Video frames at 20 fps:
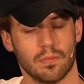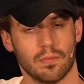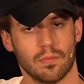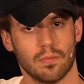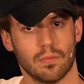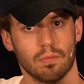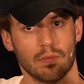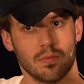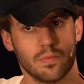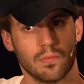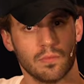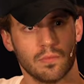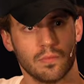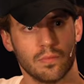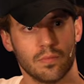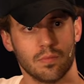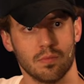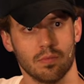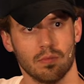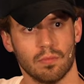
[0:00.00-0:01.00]

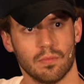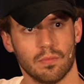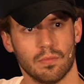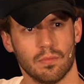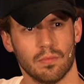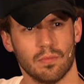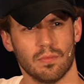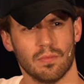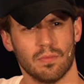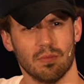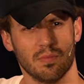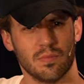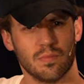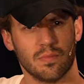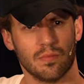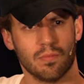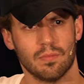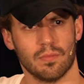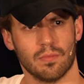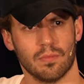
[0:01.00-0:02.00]

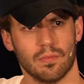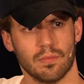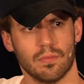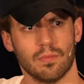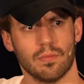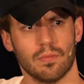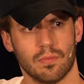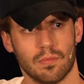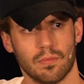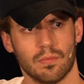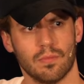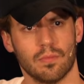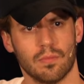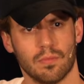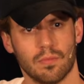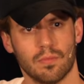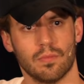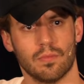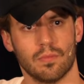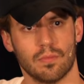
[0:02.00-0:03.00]

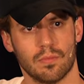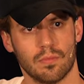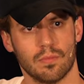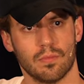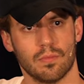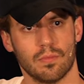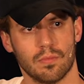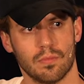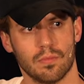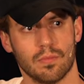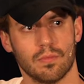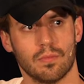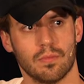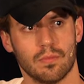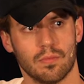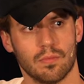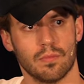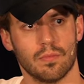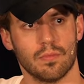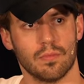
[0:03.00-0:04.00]

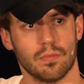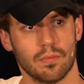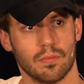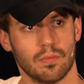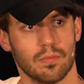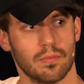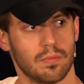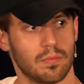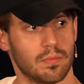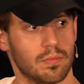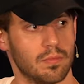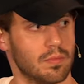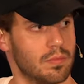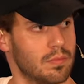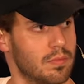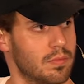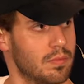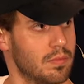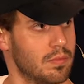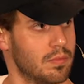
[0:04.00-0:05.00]

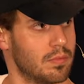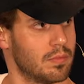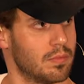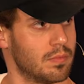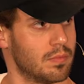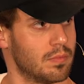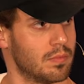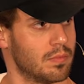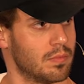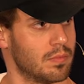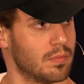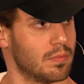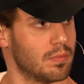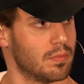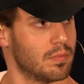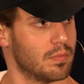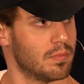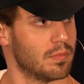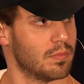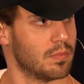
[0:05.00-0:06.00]

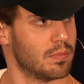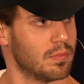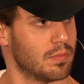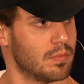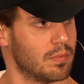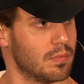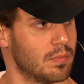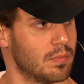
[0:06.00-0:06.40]
This person isn't speaking.